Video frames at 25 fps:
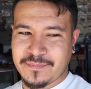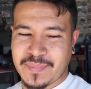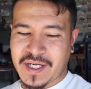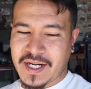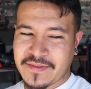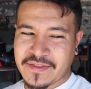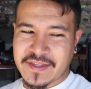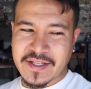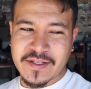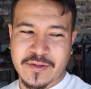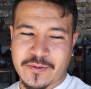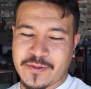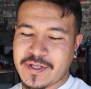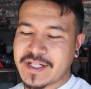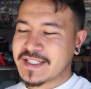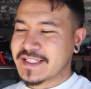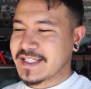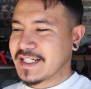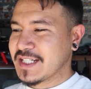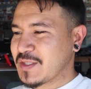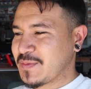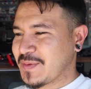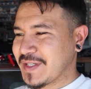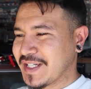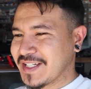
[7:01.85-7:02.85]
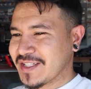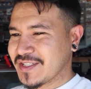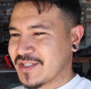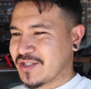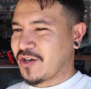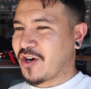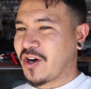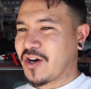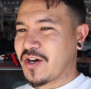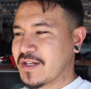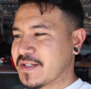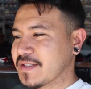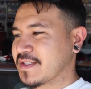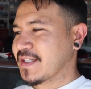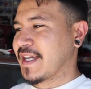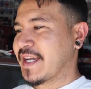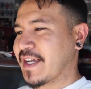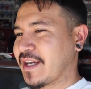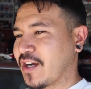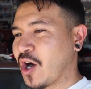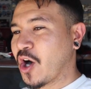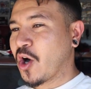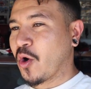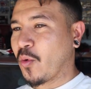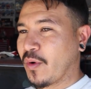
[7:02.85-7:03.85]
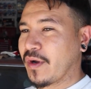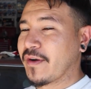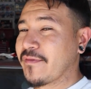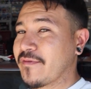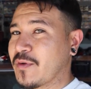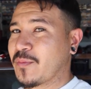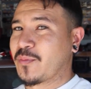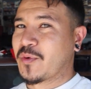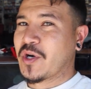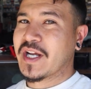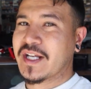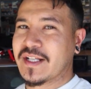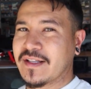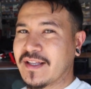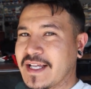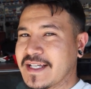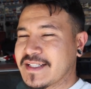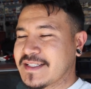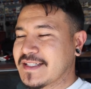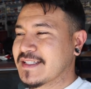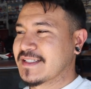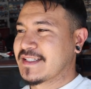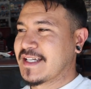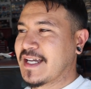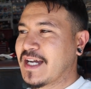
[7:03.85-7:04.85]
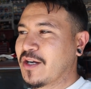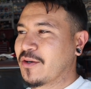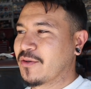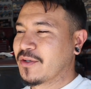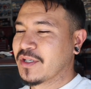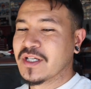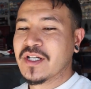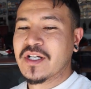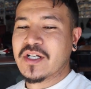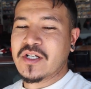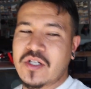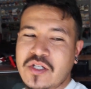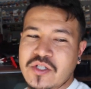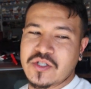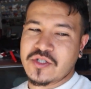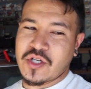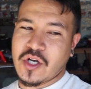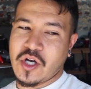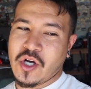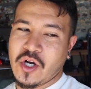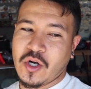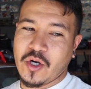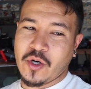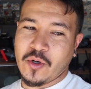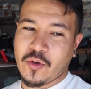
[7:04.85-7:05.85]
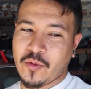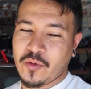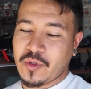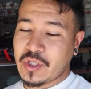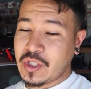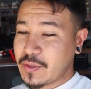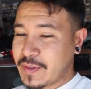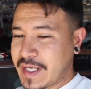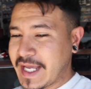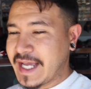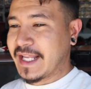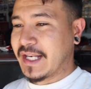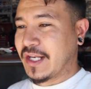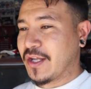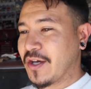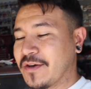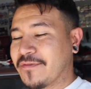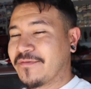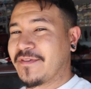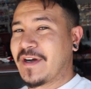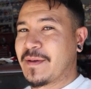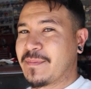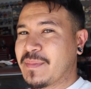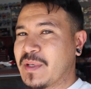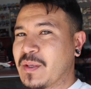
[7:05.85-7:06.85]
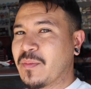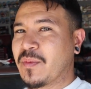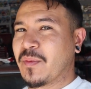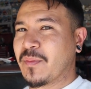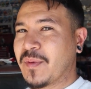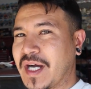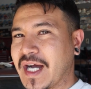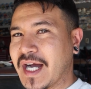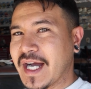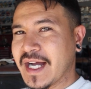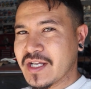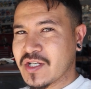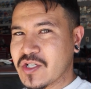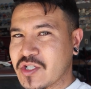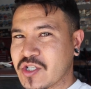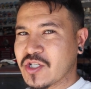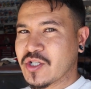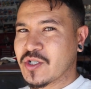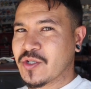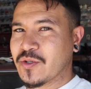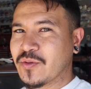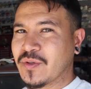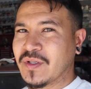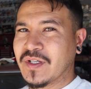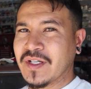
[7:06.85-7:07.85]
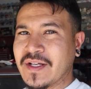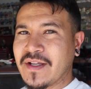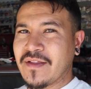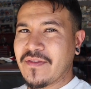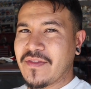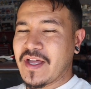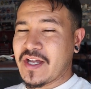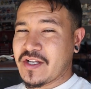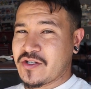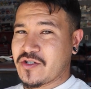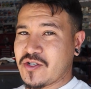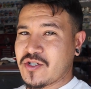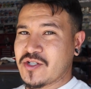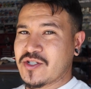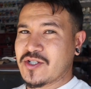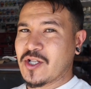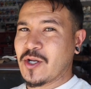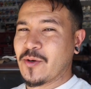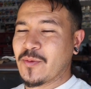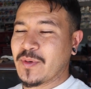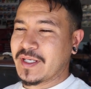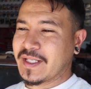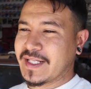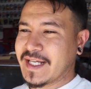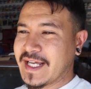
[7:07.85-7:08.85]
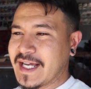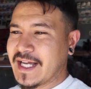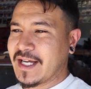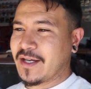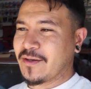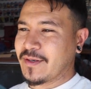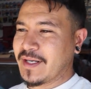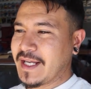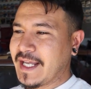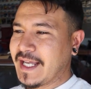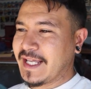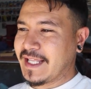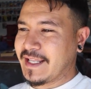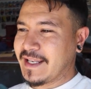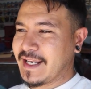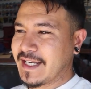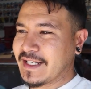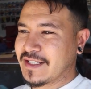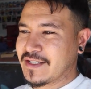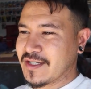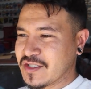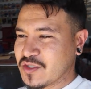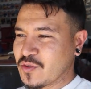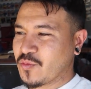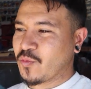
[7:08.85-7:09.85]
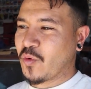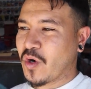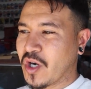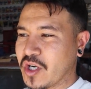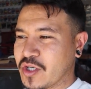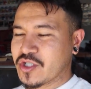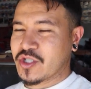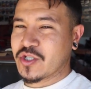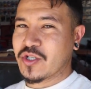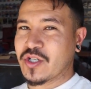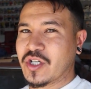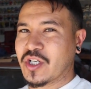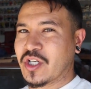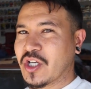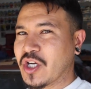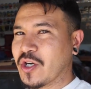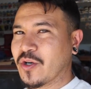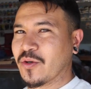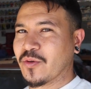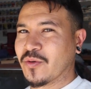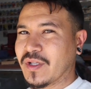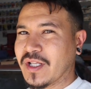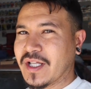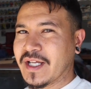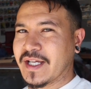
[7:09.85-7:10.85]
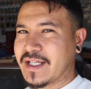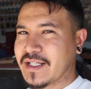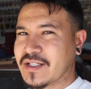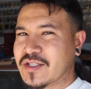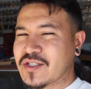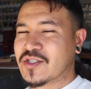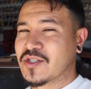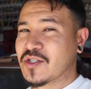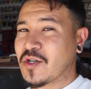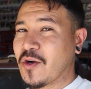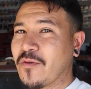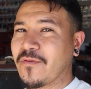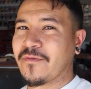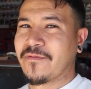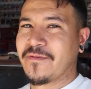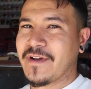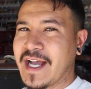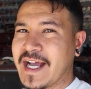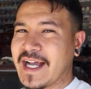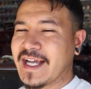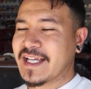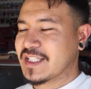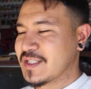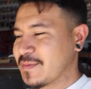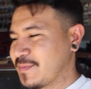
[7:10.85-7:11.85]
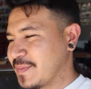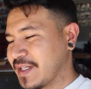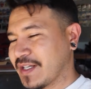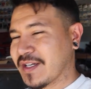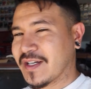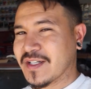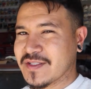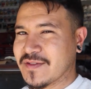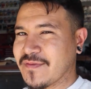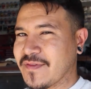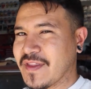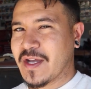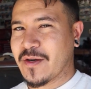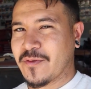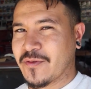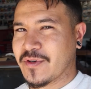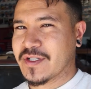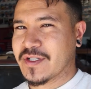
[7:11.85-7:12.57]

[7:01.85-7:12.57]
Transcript: but I think the reason is because the car is like, oh, one of your brake lights is out, so you can notify people behind you that you're slowing down, and it doesn't want you to go like so fast because of that